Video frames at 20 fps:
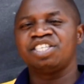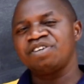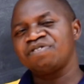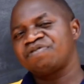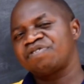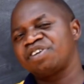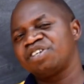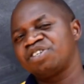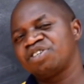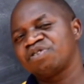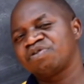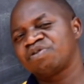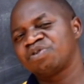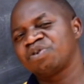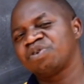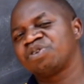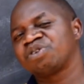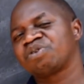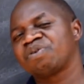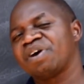difference of
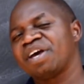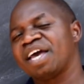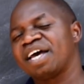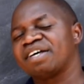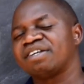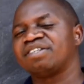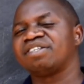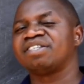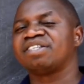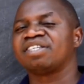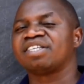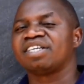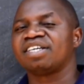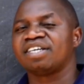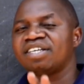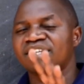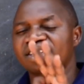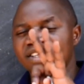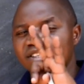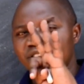two squares,
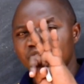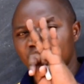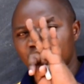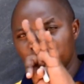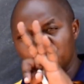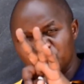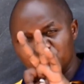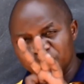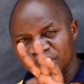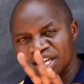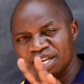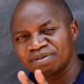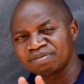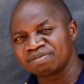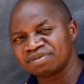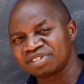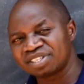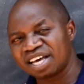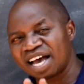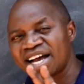two
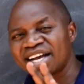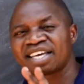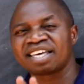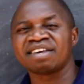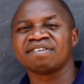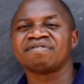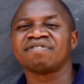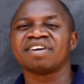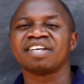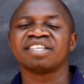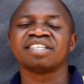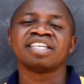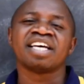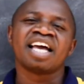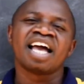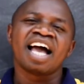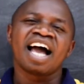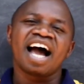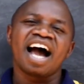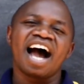terms are given,
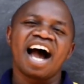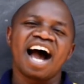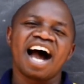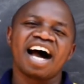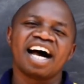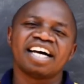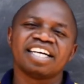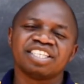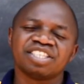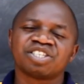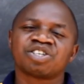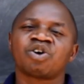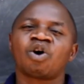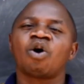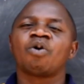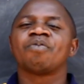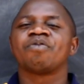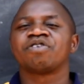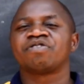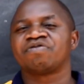and
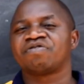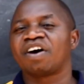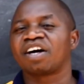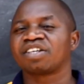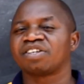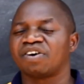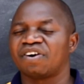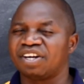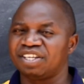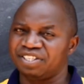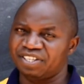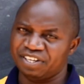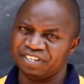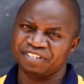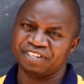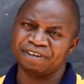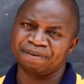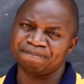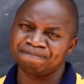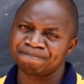common
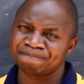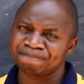factorization.